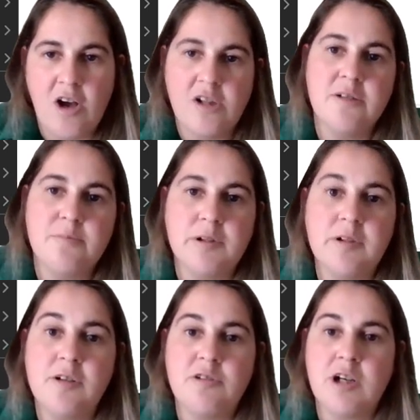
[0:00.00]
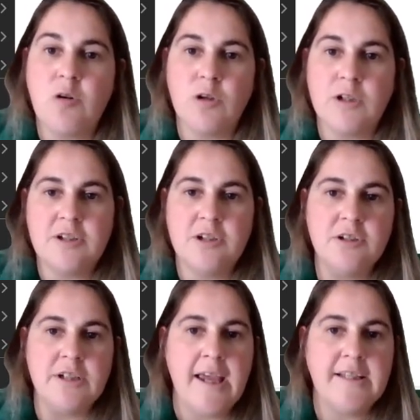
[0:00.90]
On the bill, you record a
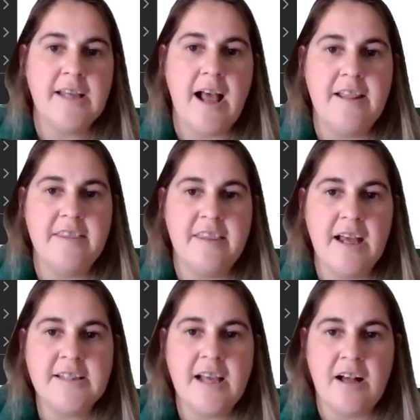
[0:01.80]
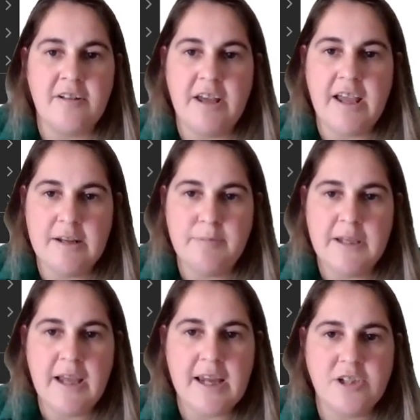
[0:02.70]
due date, and that's how the AP
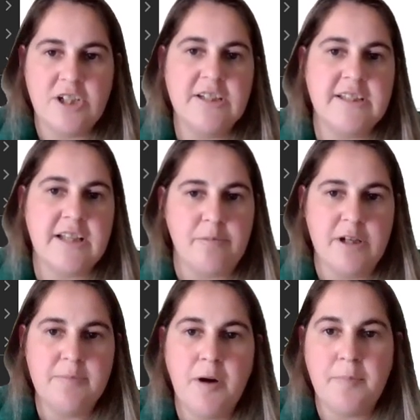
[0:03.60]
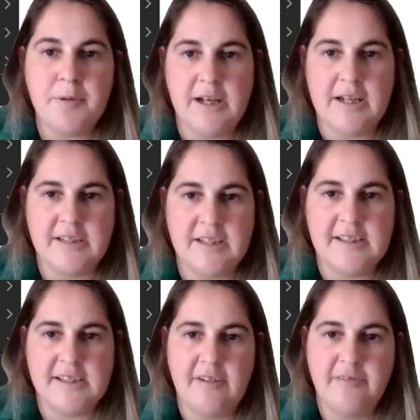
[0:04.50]
aging summary populates
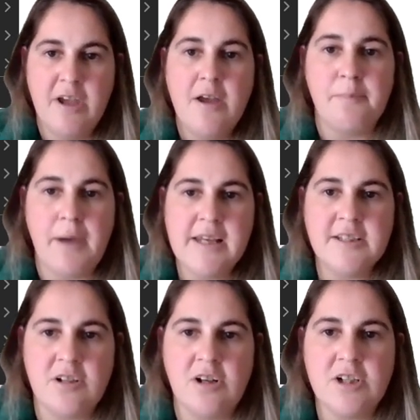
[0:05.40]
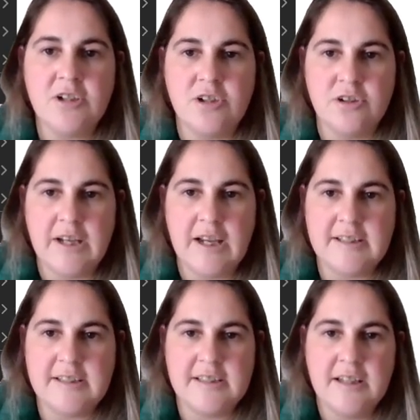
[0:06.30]
itself, based on due
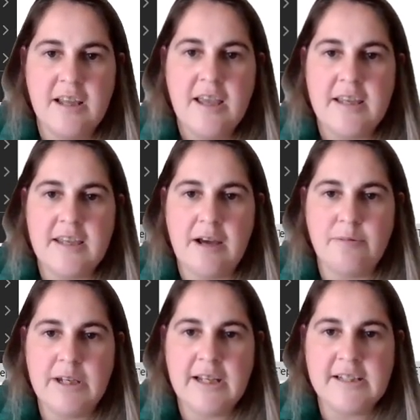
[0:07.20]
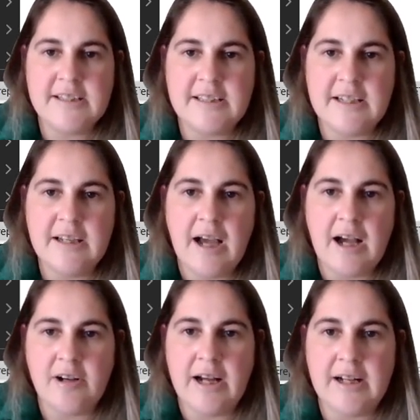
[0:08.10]
dates. Here we can see
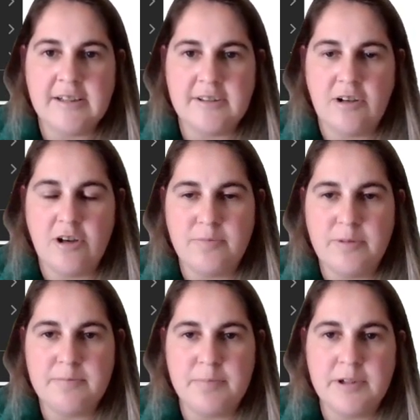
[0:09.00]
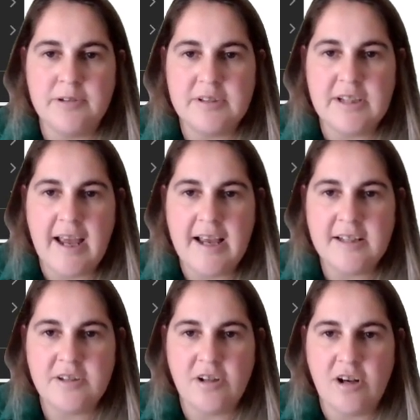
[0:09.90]
our, open bills
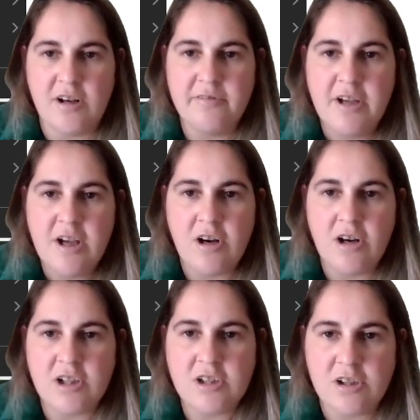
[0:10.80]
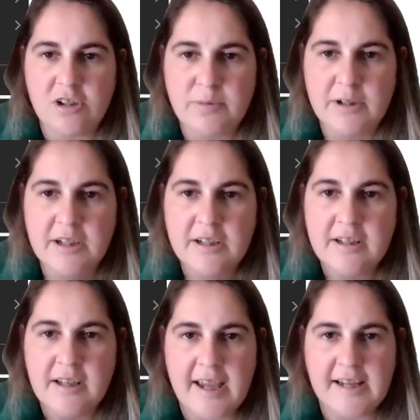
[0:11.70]
as of October
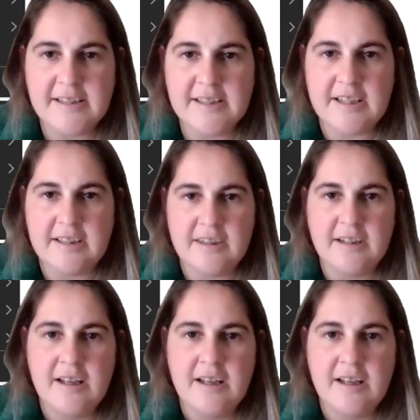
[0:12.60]
18.